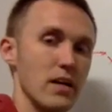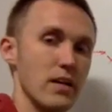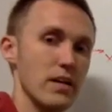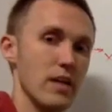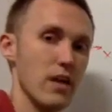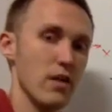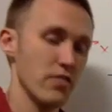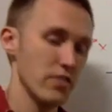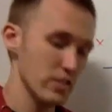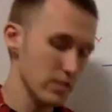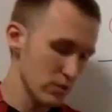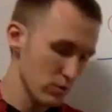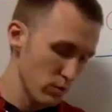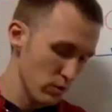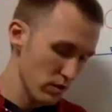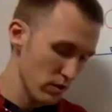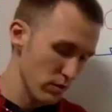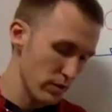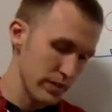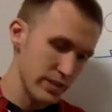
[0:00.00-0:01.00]
Now, if this
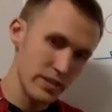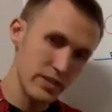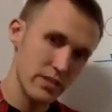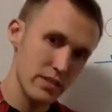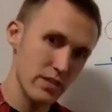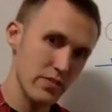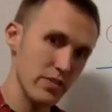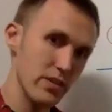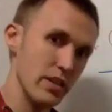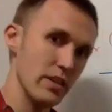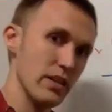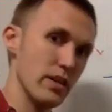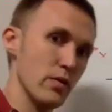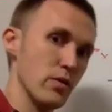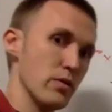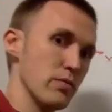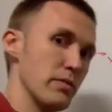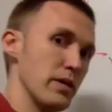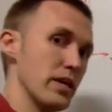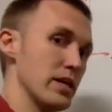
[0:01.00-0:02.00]
were resistivity, there
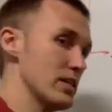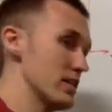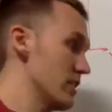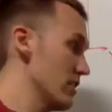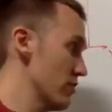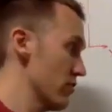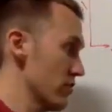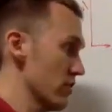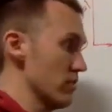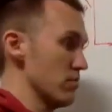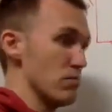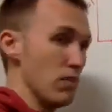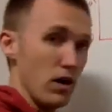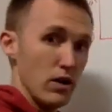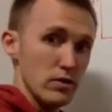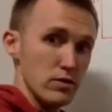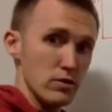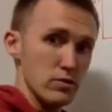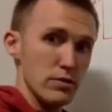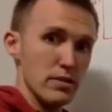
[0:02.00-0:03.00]
would be a different
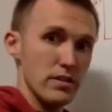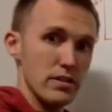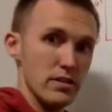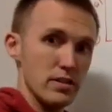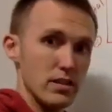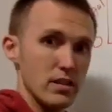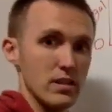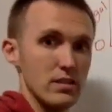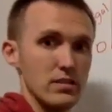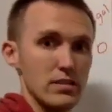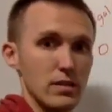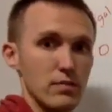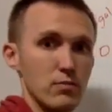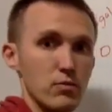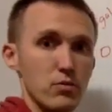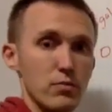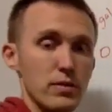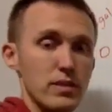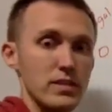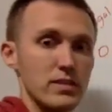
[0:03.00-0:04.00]
model, but the
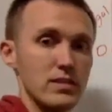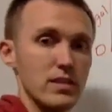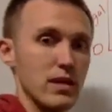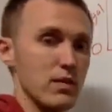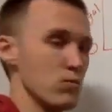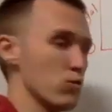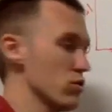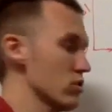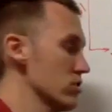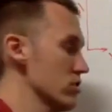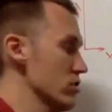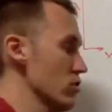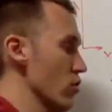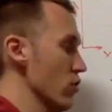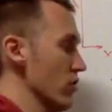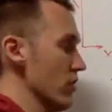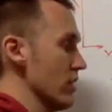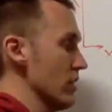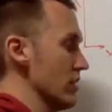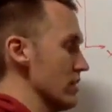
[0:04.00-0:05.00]
concept would be the same. We're
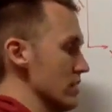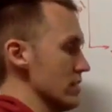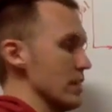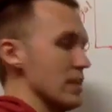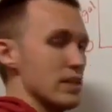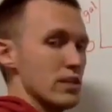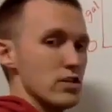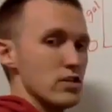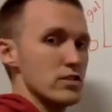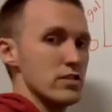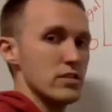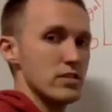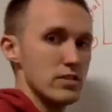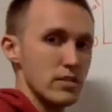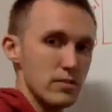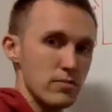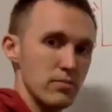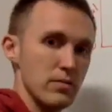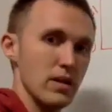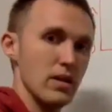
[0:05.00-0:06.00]
solving this linear
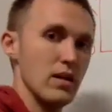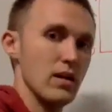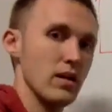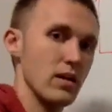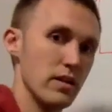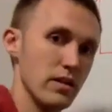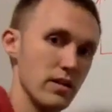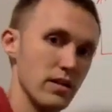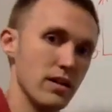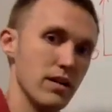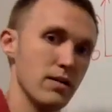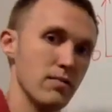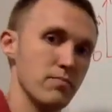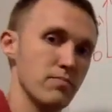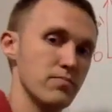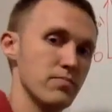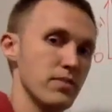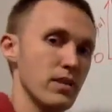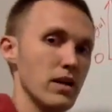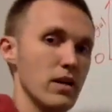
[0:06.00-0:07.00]
system
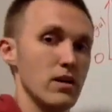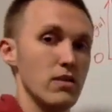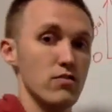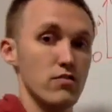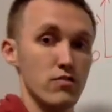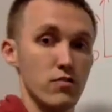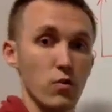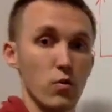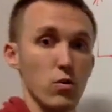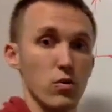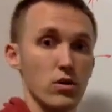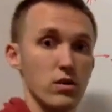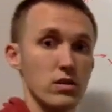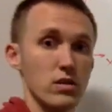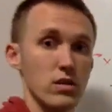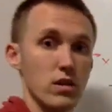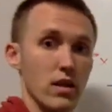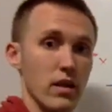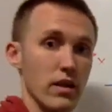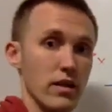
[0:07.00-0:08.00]

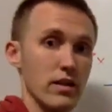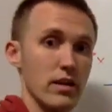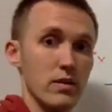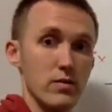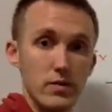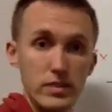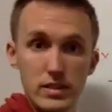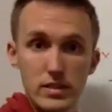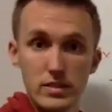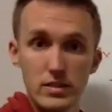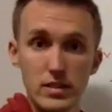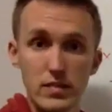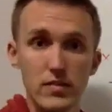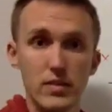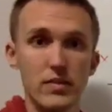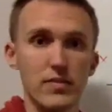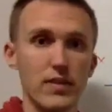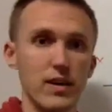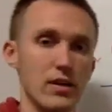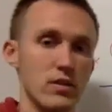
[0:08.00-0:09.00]
for the
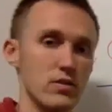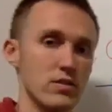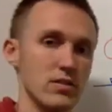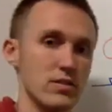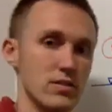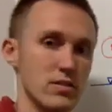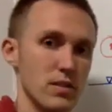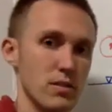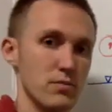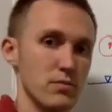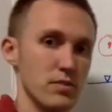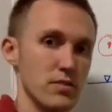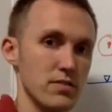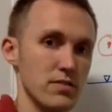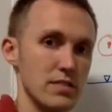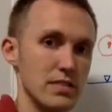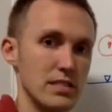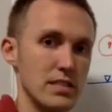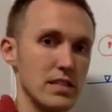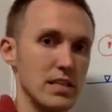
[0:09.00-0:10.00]
resistivity values in the
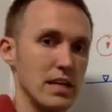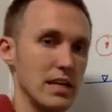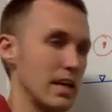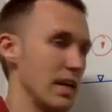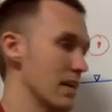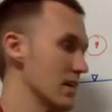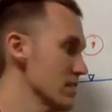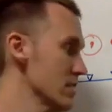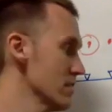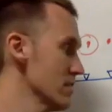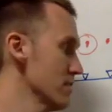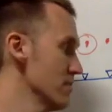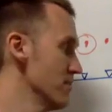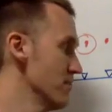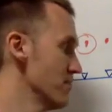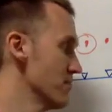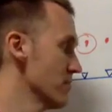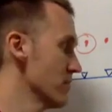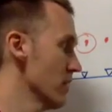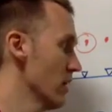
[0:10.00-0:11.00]
subsurface in that case.
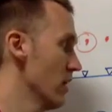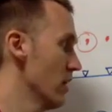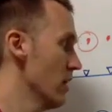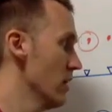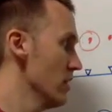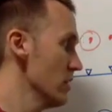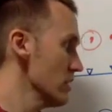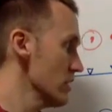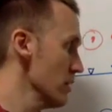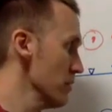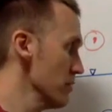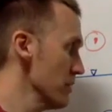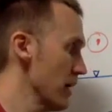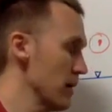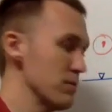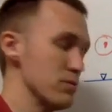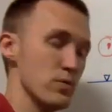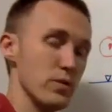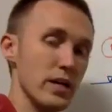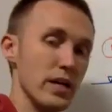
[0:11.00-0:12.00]

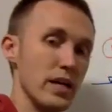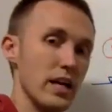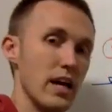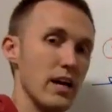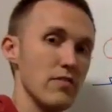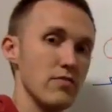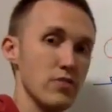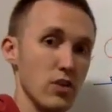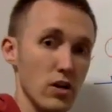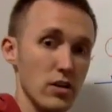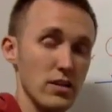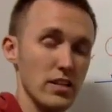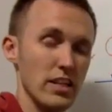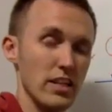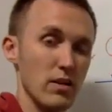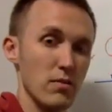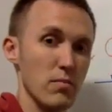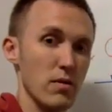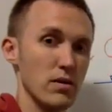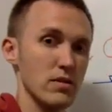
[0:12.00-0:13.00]
Sometimes we can have
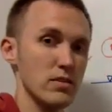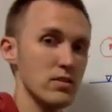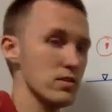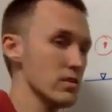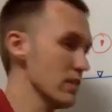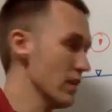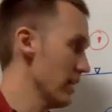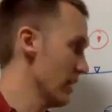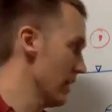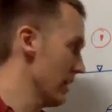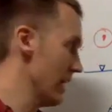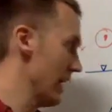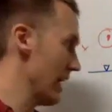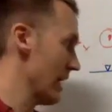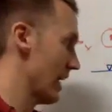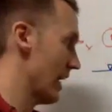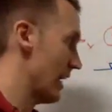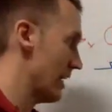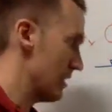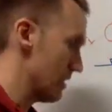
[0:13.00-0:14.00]
nonlinear models, and in
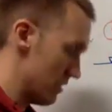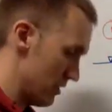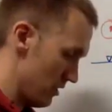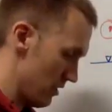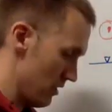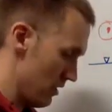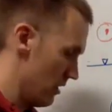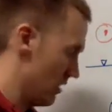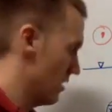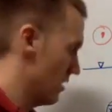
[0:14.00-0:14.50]
that case,